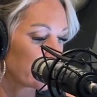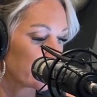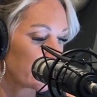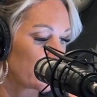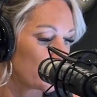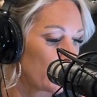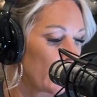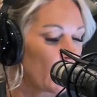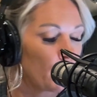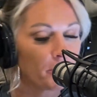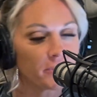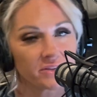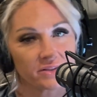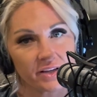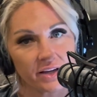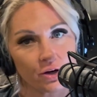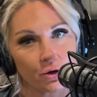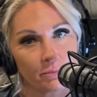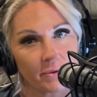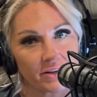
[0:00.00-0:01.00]
that you help us get our
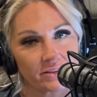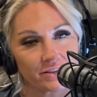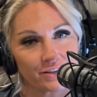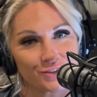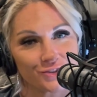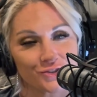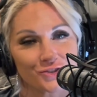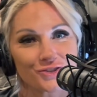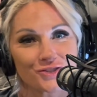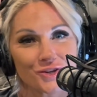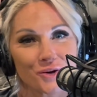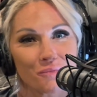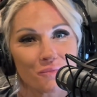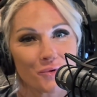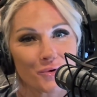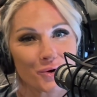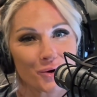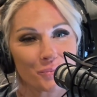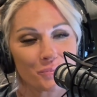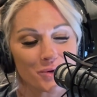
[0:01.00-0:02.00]
message to more
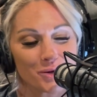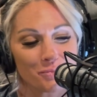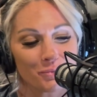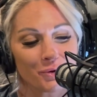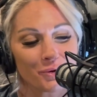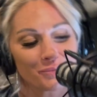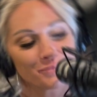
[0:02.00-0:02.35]
people.